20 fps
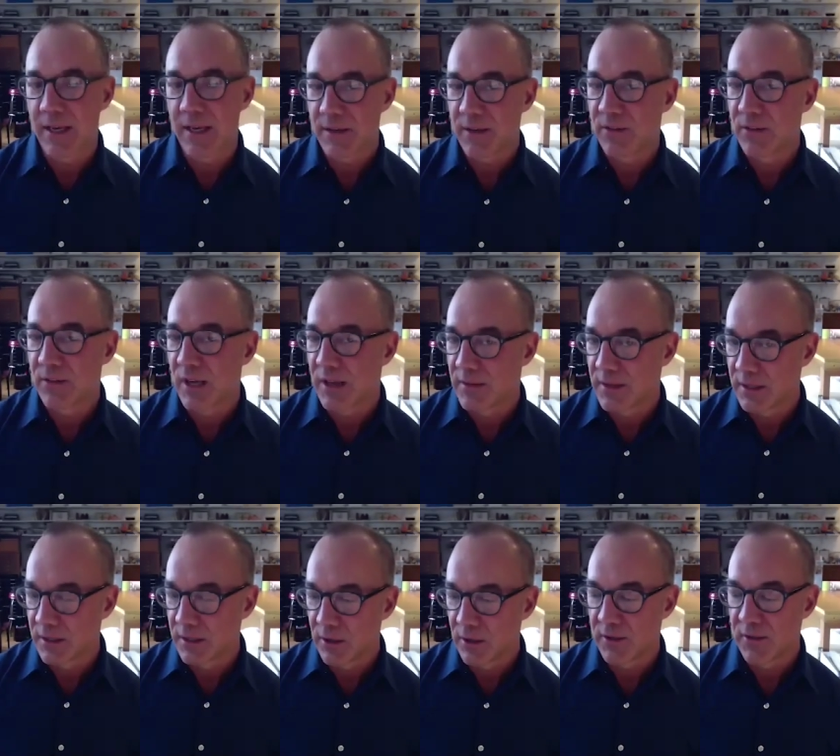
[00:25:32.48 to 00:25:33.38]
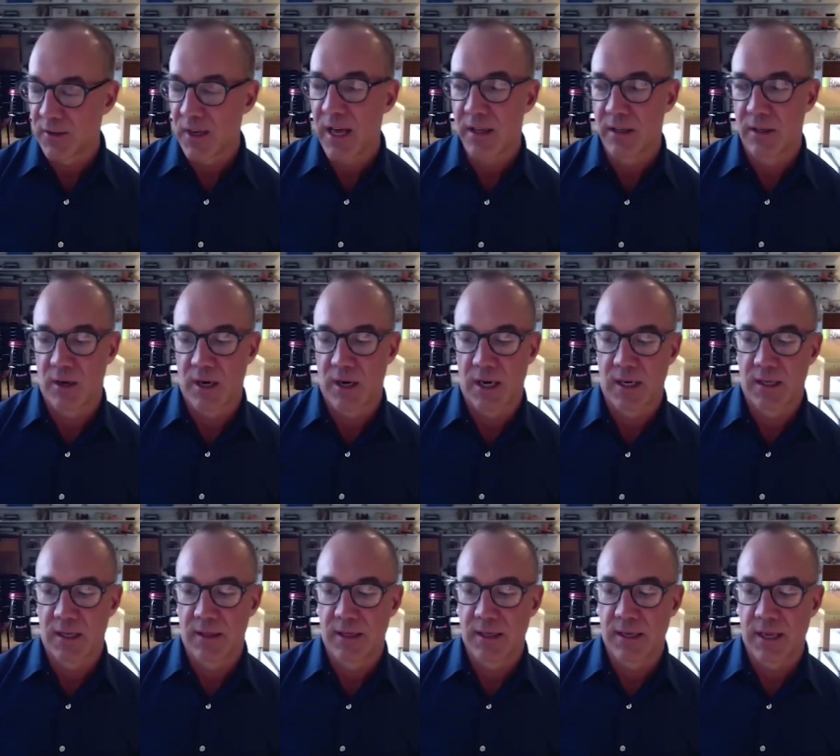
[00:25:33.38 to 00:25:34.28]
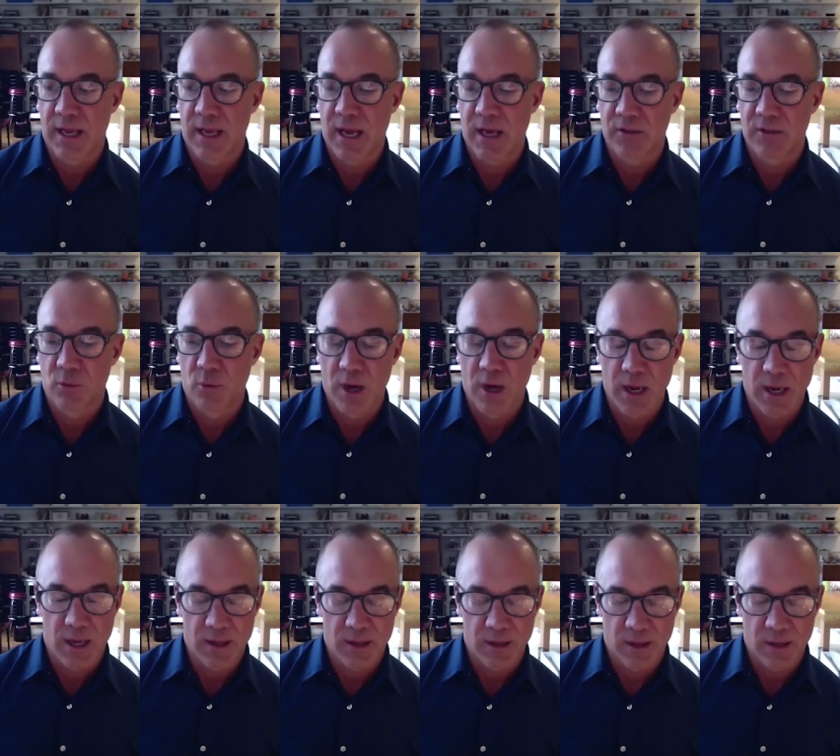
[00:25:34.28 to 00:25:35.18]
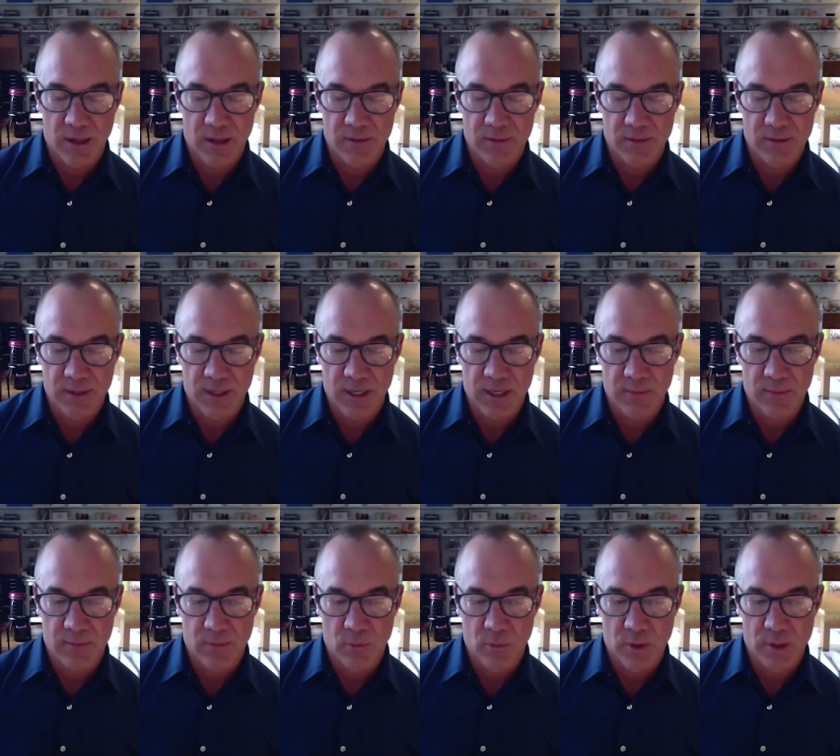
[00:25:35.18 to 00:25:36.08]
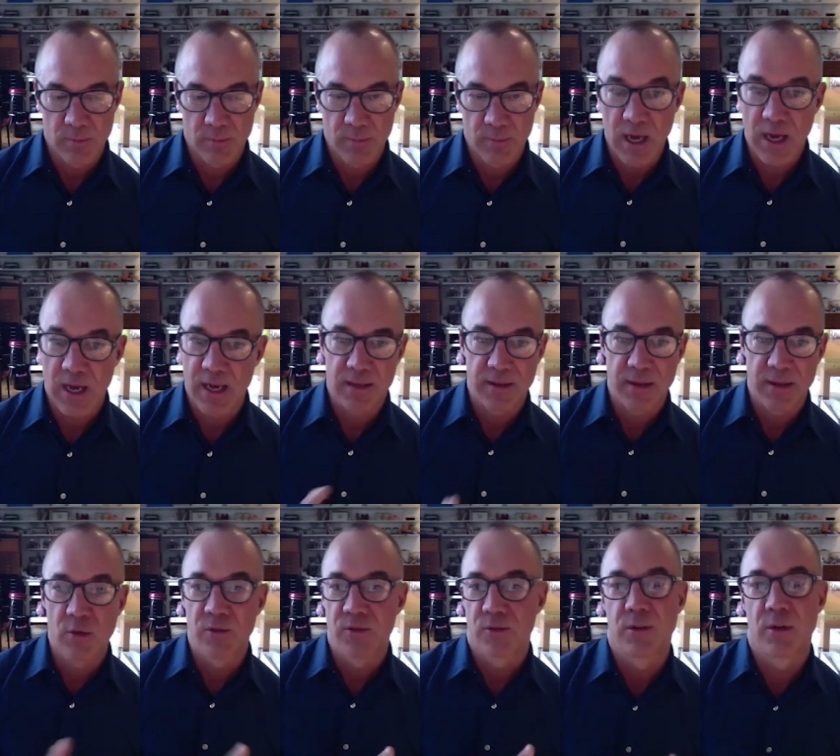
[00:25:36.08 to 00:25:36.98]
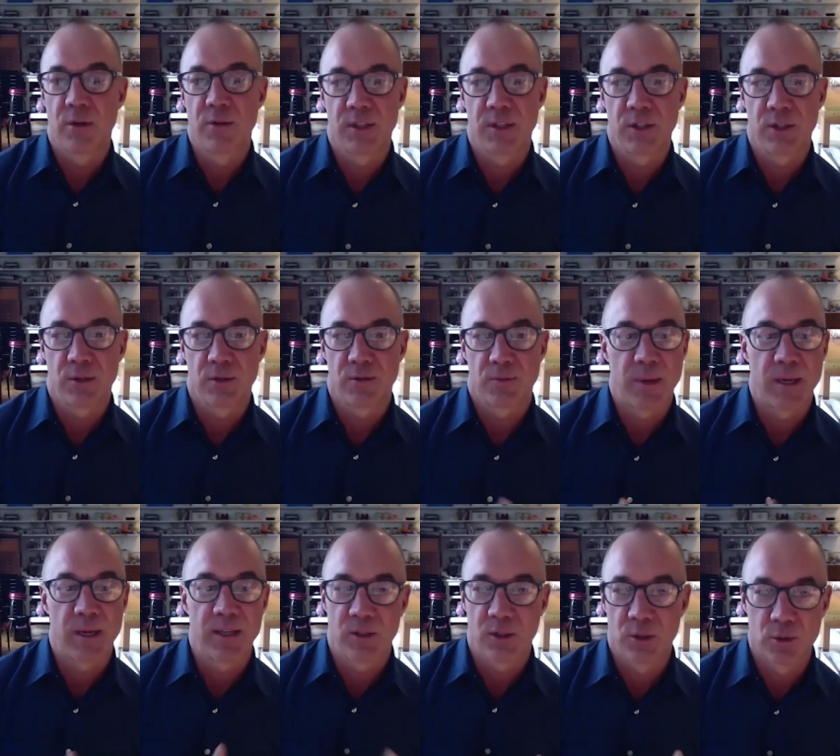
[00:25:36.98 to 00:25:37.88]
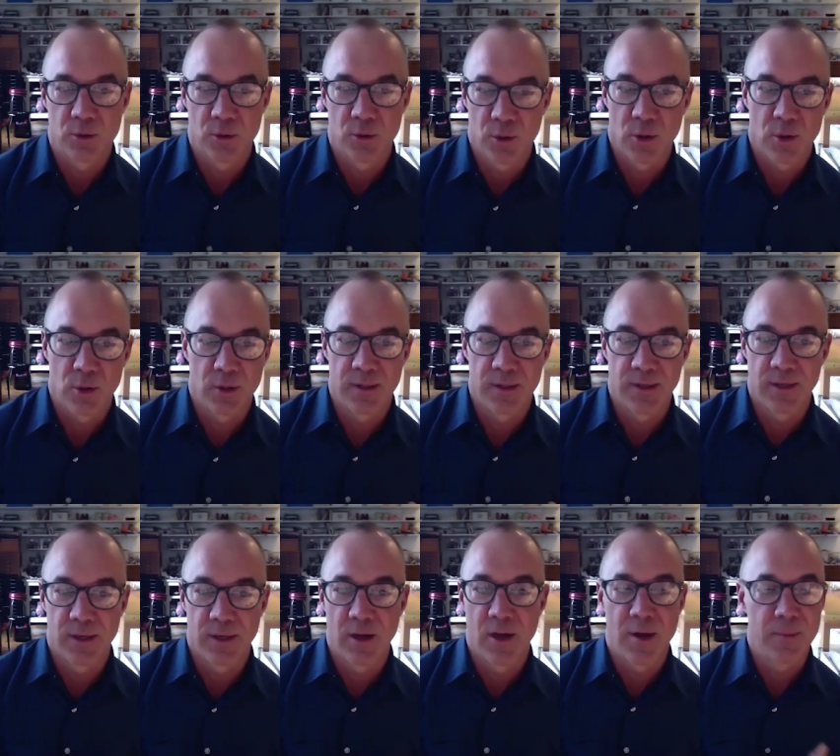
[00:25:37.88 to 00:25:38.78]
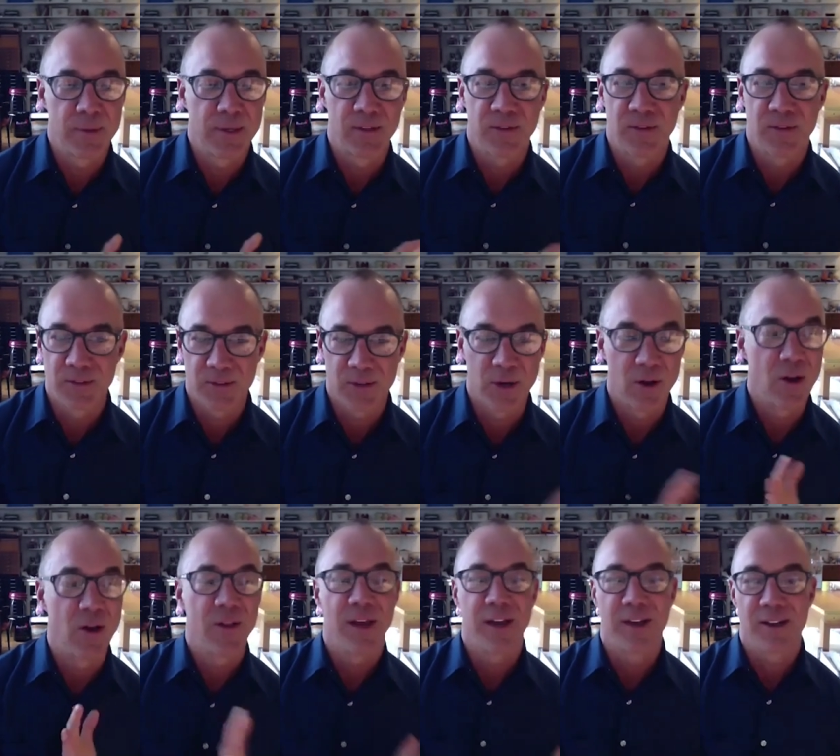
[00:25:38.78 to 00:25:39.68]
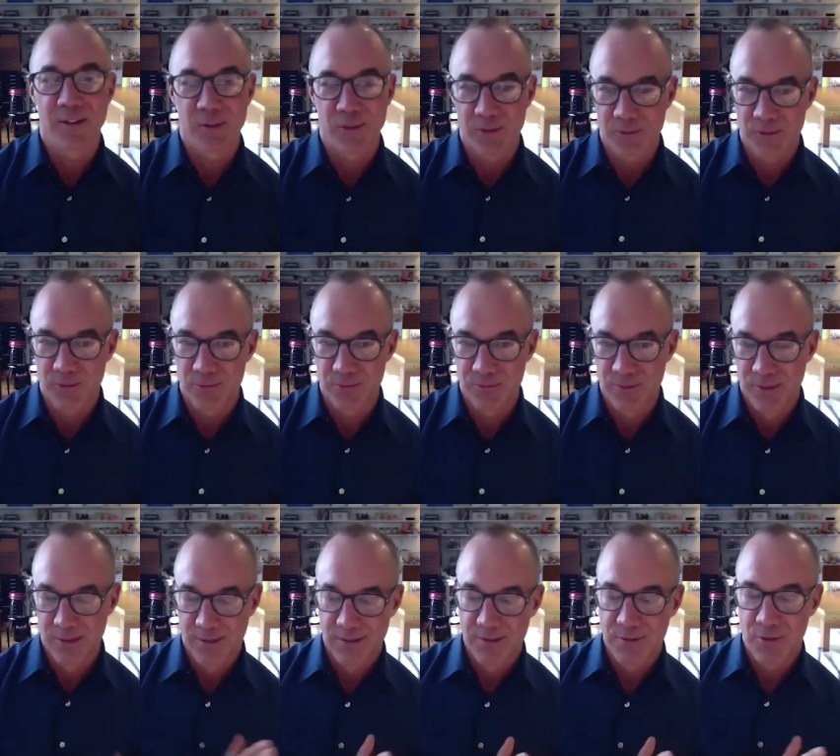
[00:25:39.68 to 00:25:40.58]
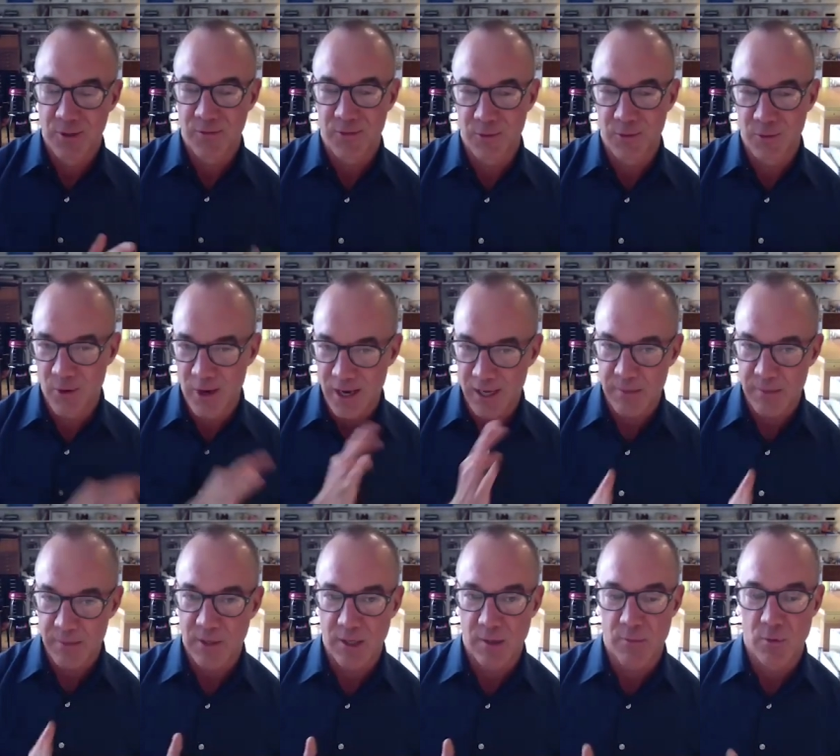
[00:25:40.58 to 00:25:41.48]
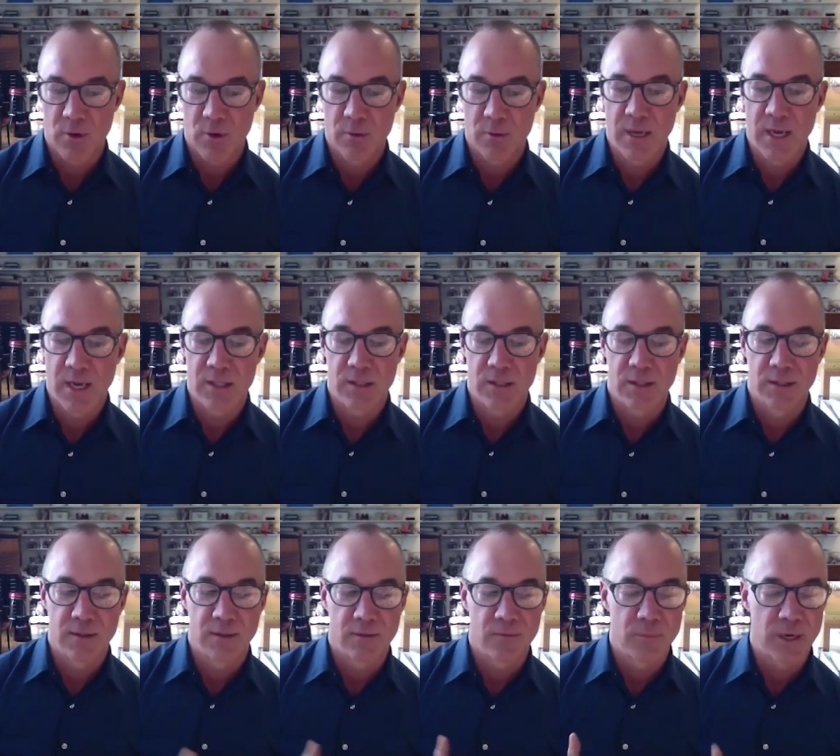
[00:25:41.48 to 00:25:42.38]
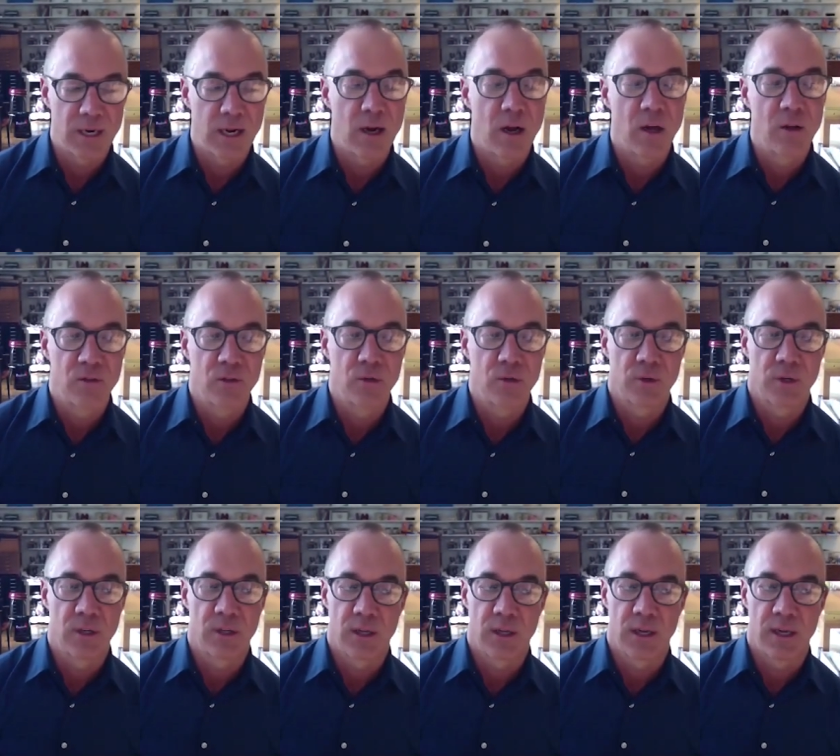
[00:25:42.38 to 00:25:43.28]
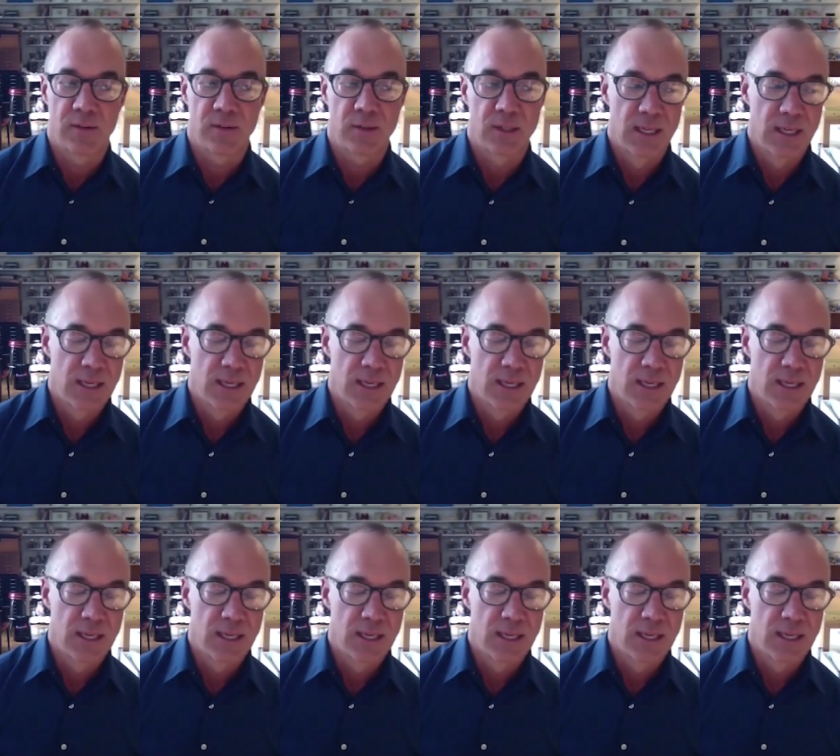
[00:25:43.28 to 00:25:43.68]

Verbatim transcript: and then and then you're exactly right. And then as what as time went by, and those those issues, pest control and uh, ominousness, uh, all that sort of drifted away, and it became more imaginative. But I also realized